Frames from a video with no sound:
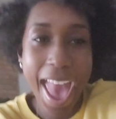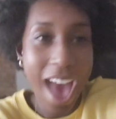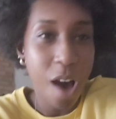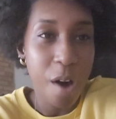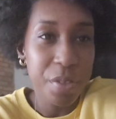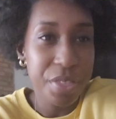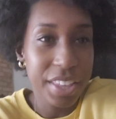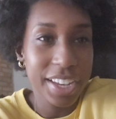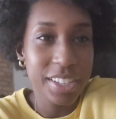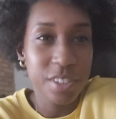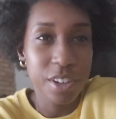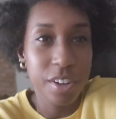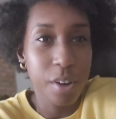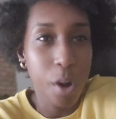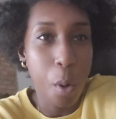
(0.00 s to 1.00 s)
how things
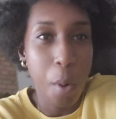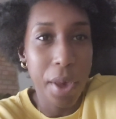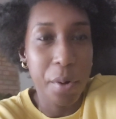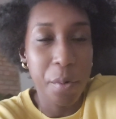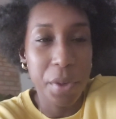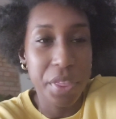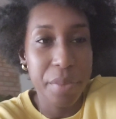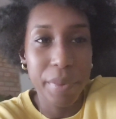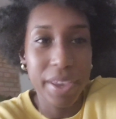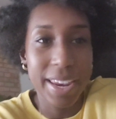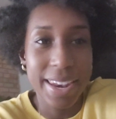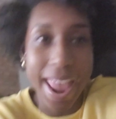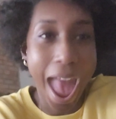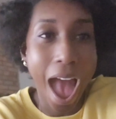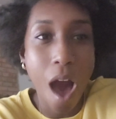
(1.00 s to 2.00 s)
are going with me
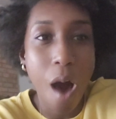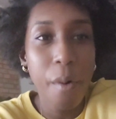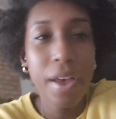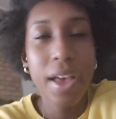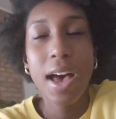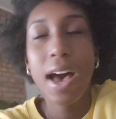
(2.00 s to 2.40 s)
now.